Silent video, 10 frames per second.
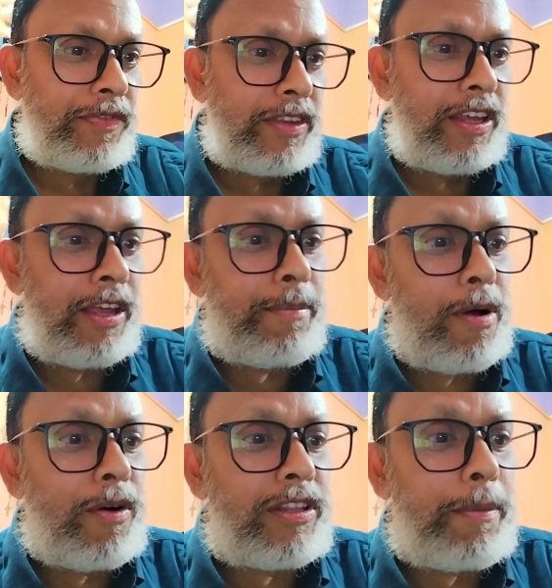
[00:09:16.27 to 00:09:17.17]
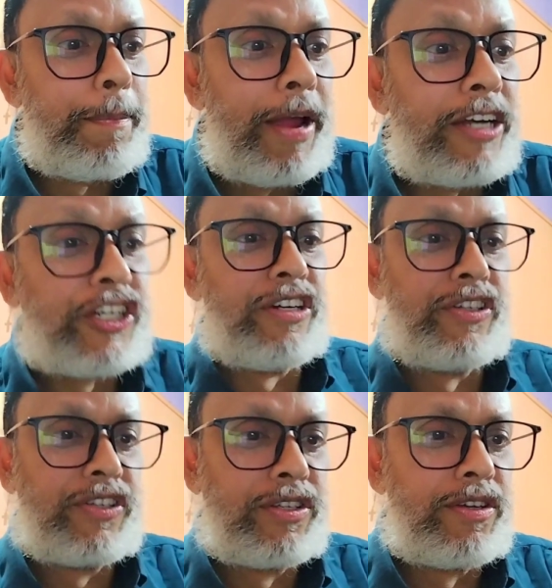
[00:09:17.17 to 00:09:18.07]
about the
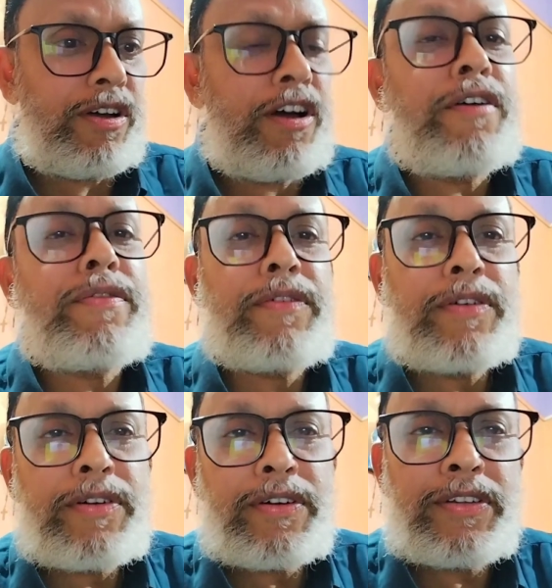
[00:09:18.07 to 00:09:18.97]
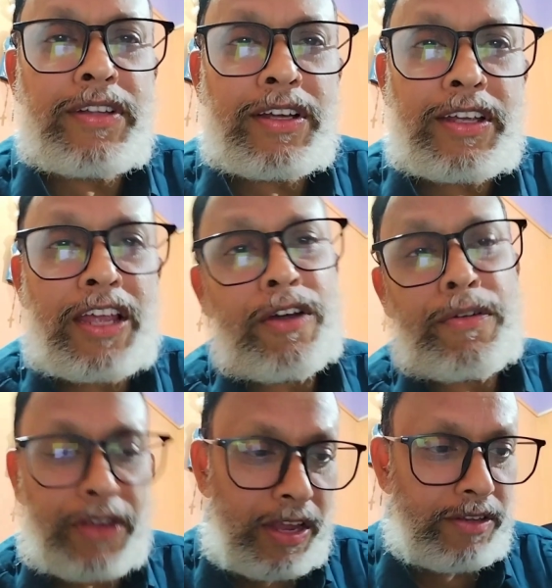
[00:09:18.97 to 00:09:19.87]
passions of the King of
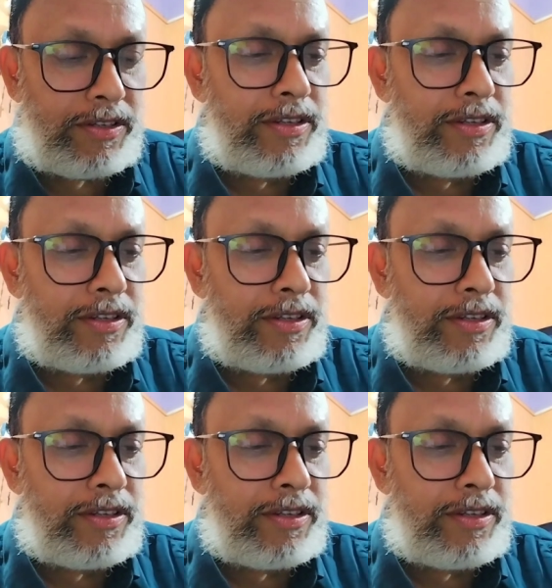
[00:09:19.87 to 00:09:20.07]
Kings.